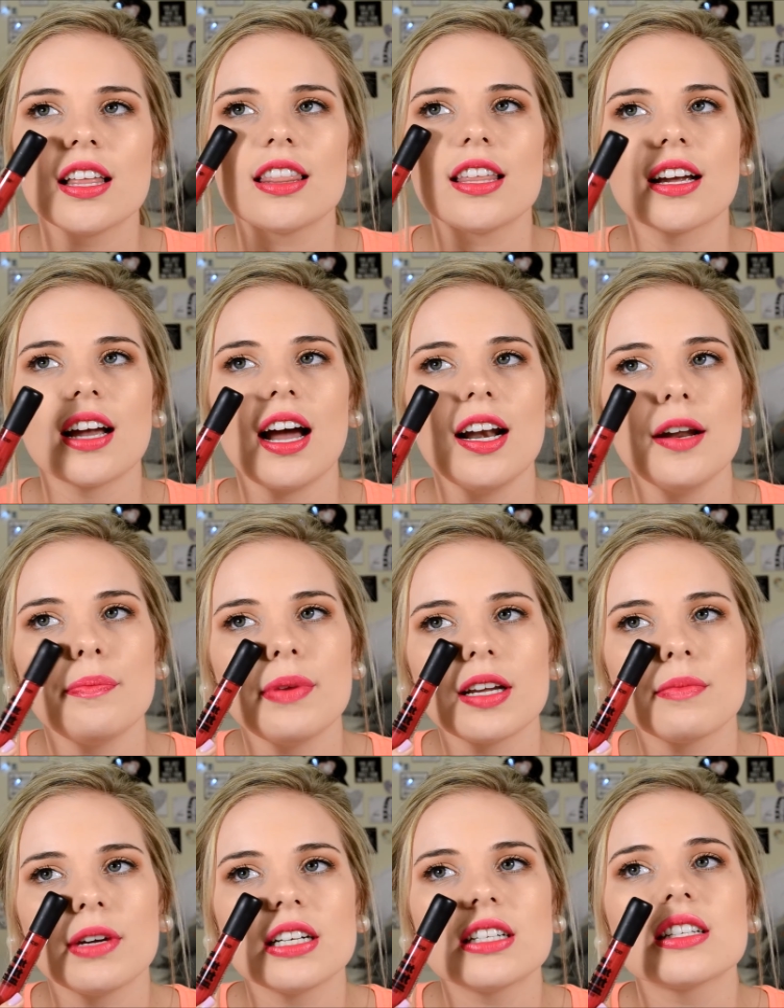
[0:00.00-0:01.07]
The color
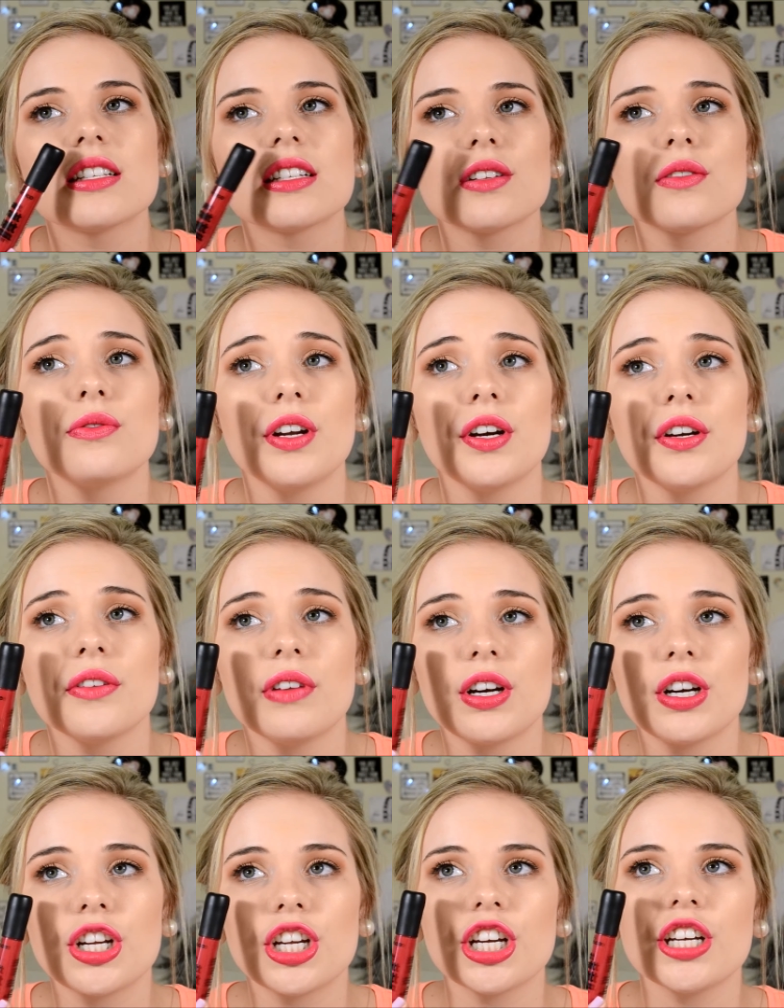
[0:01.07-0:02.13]
pigment is still very,
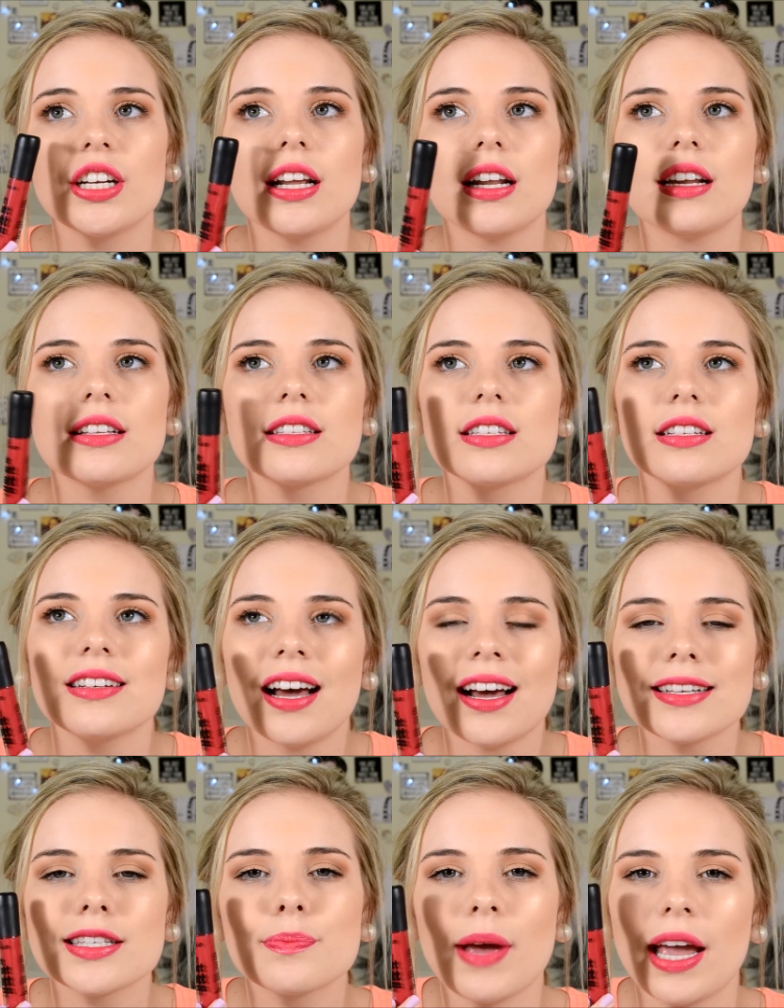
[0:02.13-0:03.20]
very good, and it's a
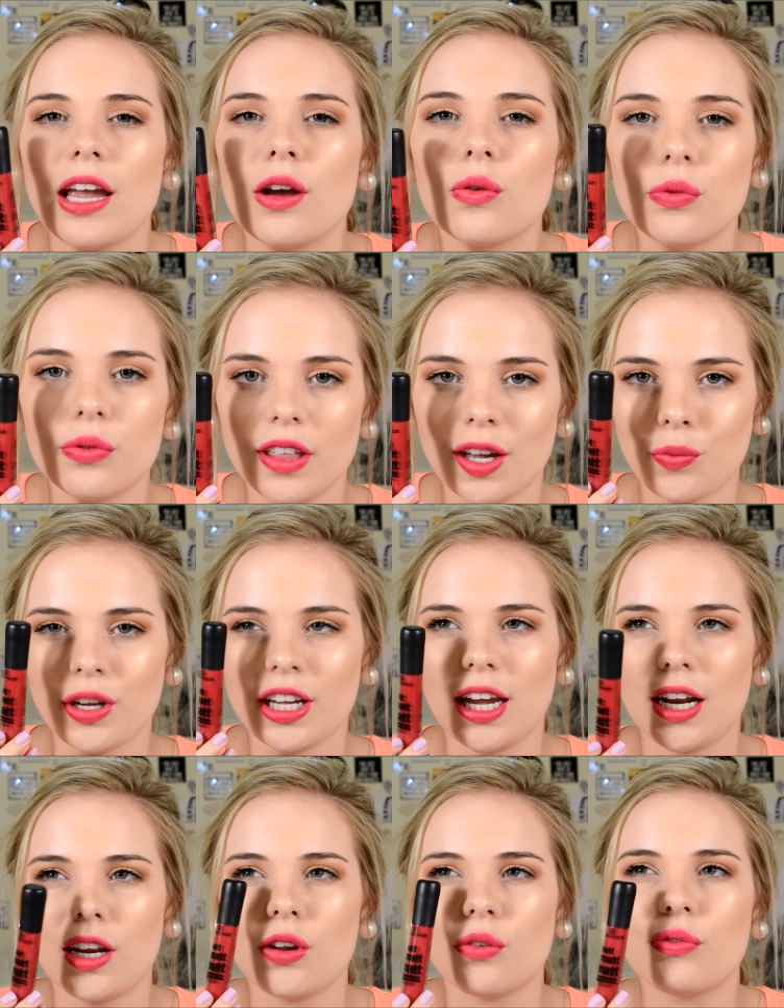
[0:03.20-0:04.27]
nice payoff that we're
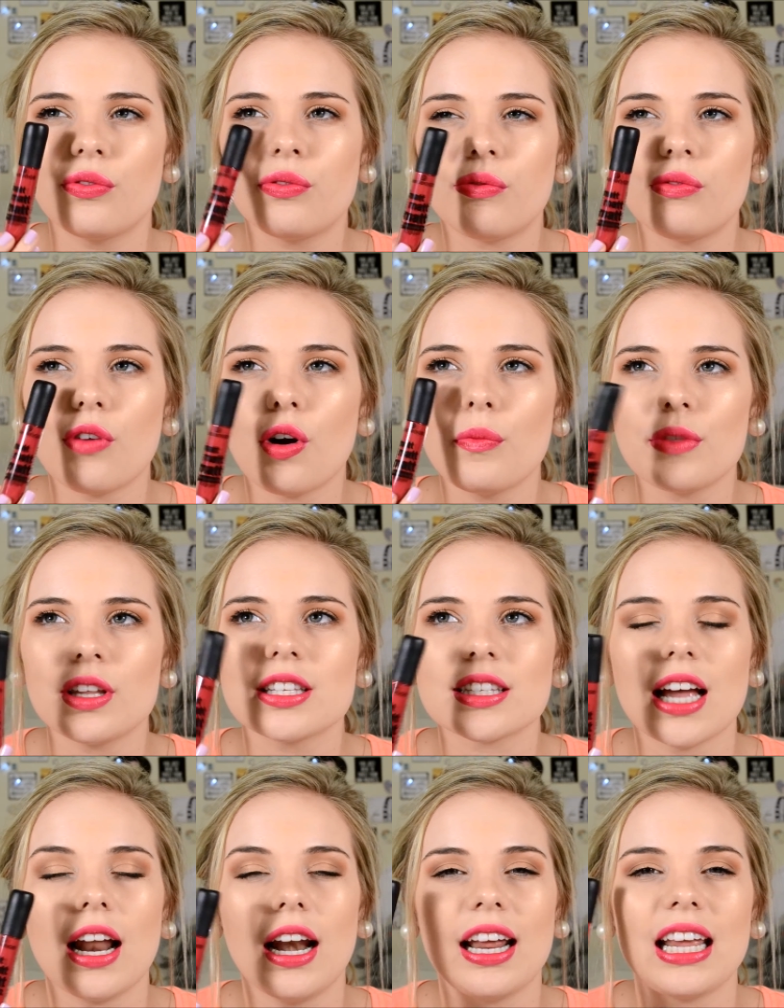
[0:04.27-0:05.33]
getting from this
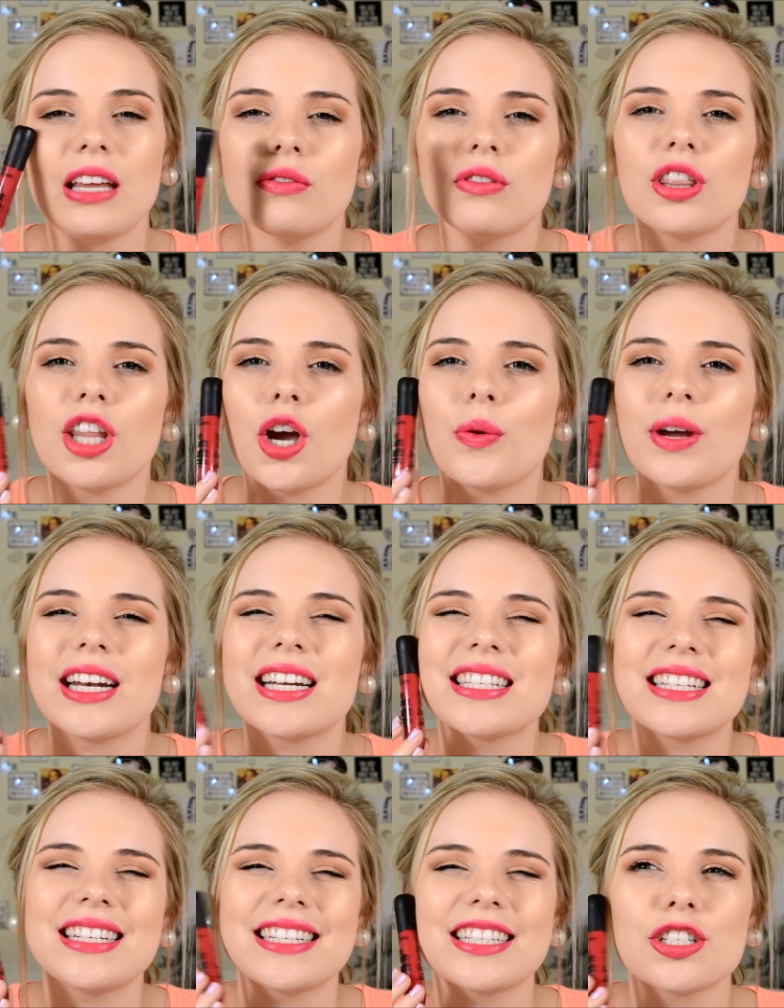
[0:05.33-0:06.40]
color, even though it
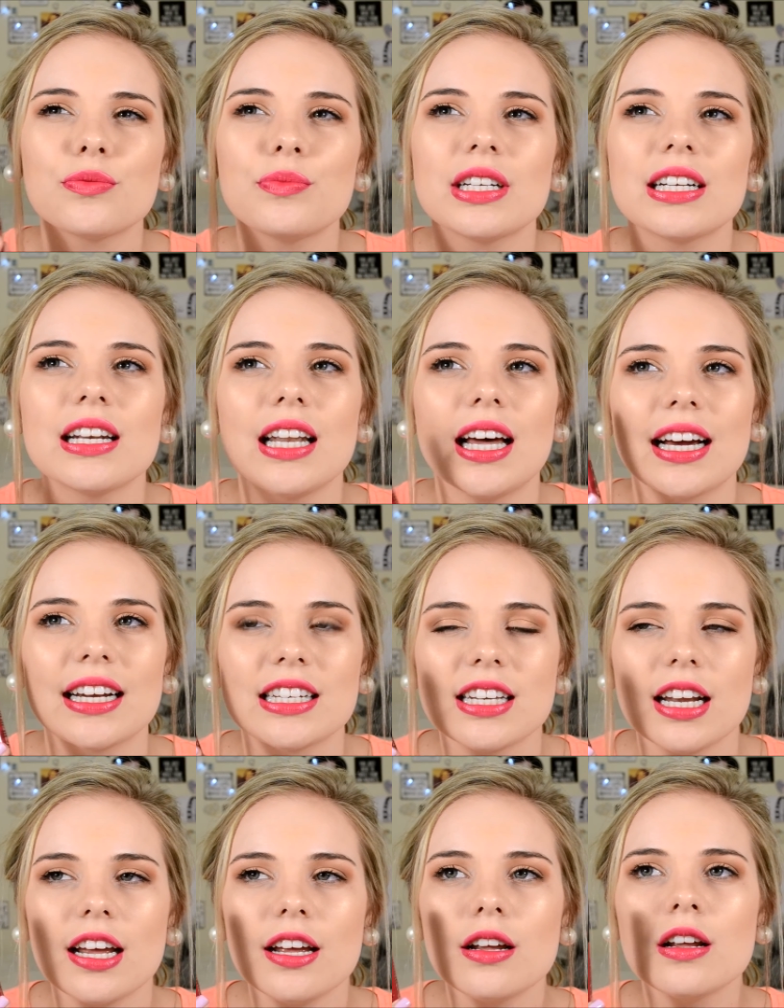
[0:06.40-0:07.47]
is a little bit
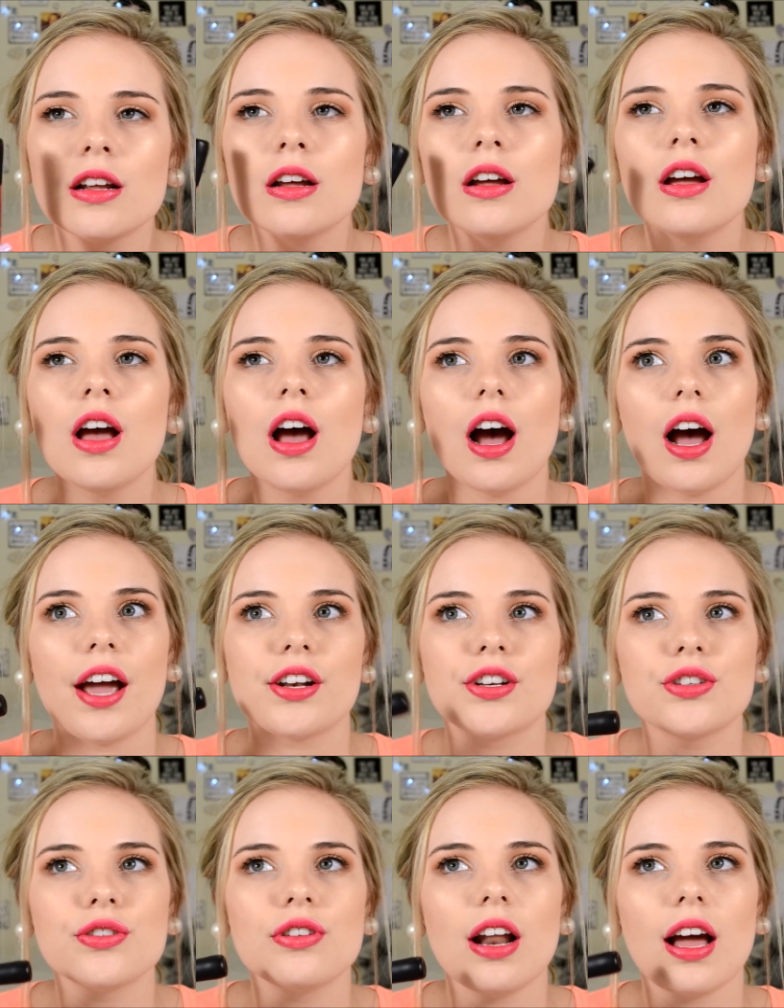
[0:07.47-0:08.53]
lighter. I
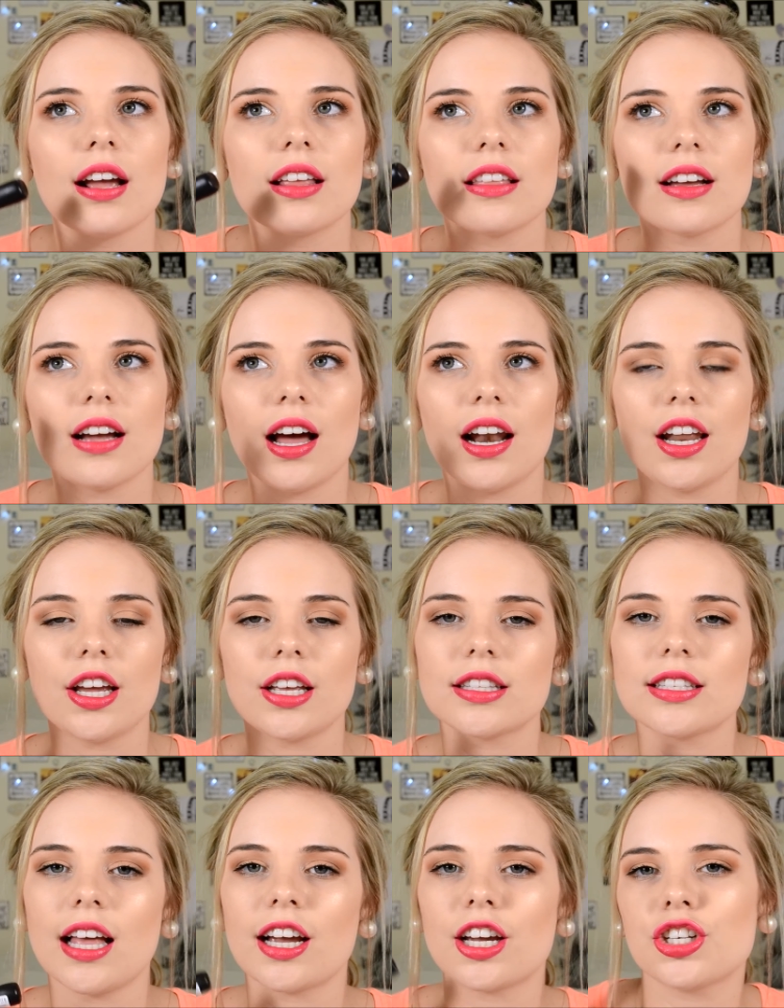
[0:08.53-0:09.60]
do like the color.
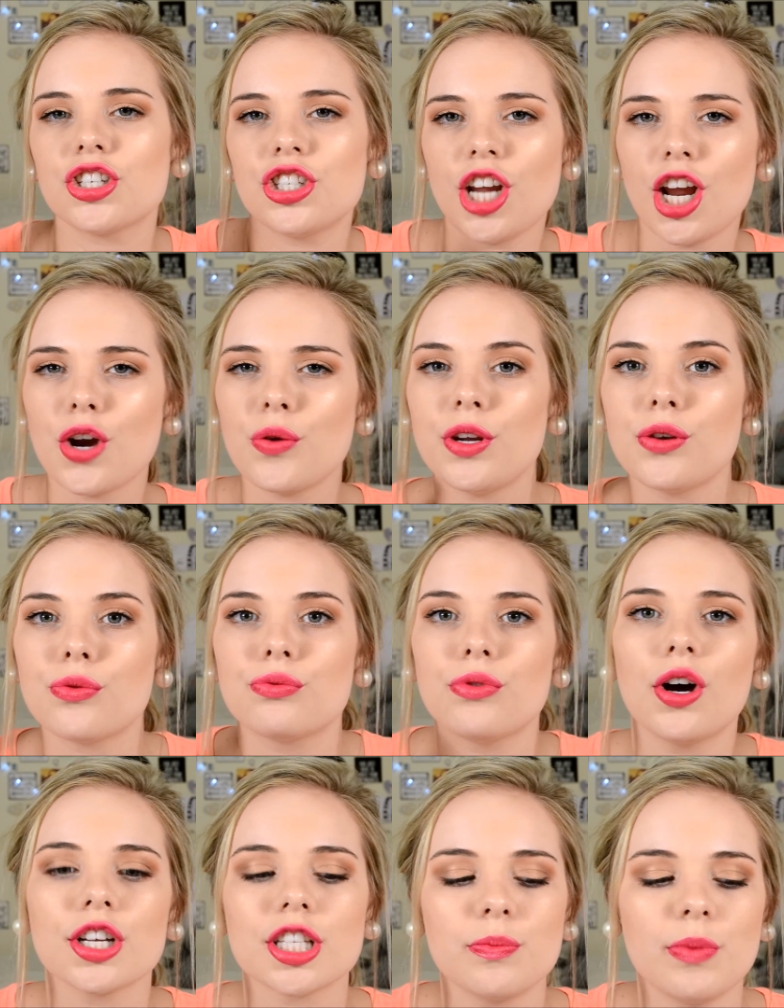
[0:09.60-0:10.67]
It's like a cherry
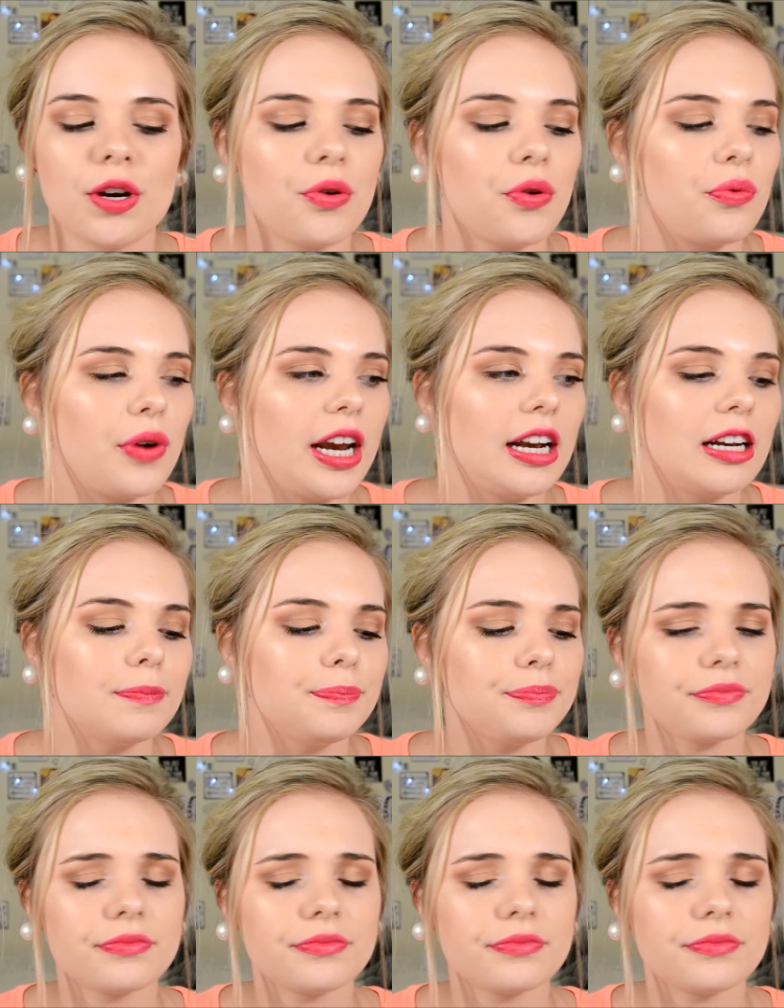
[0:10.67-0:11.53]
raspberry red